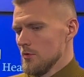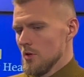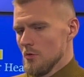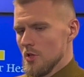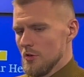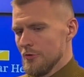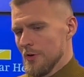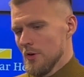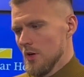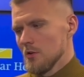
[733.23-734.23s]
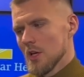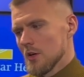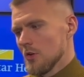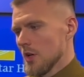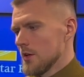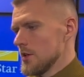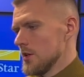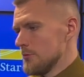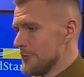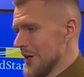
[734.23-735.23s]
we need to figure out like, okay,
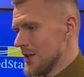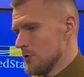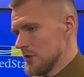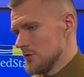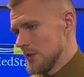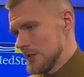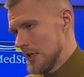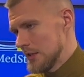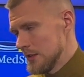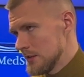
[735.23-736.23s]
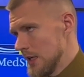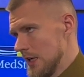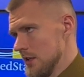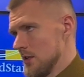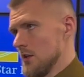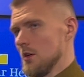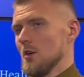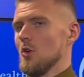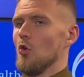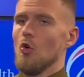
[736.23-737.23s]
Brad wants to attack this guy,
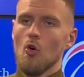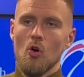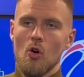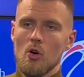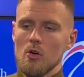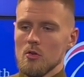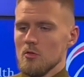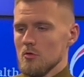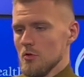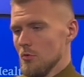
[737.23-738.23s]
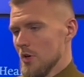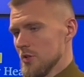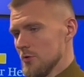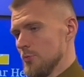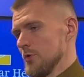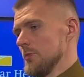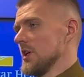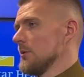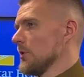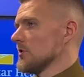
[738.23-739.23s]
or you want to put me in
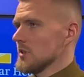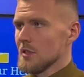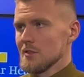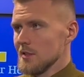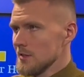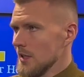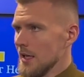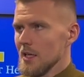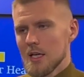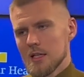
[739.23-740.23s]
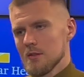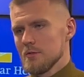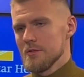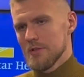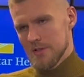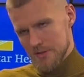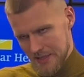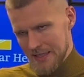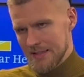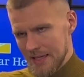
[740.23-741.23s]
the post against this guy and
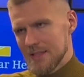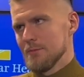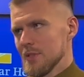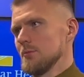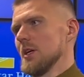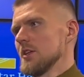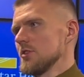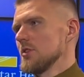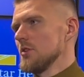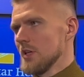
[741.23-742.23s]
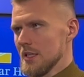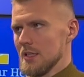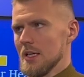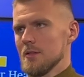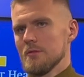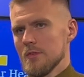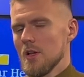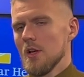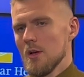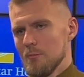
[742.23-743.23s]
get that mismatch, you know, get that
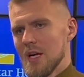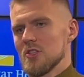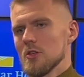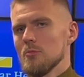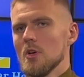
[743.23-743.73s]
matchup.